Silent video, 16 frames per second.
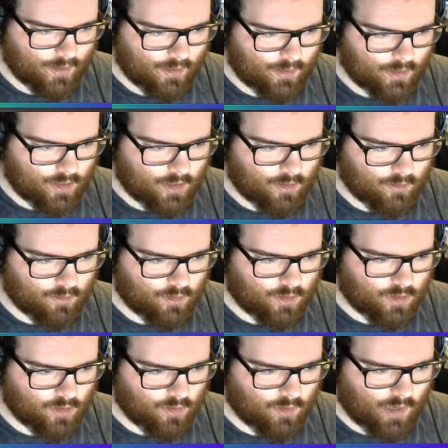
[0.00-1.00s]
So
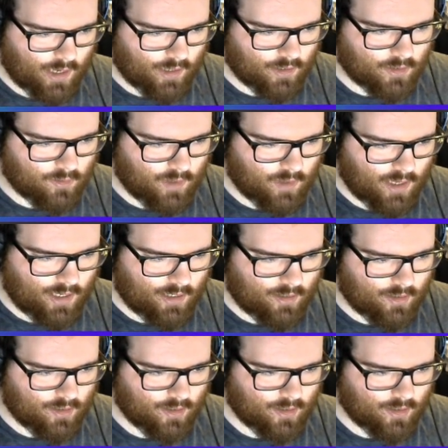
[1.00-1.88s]
2x squared.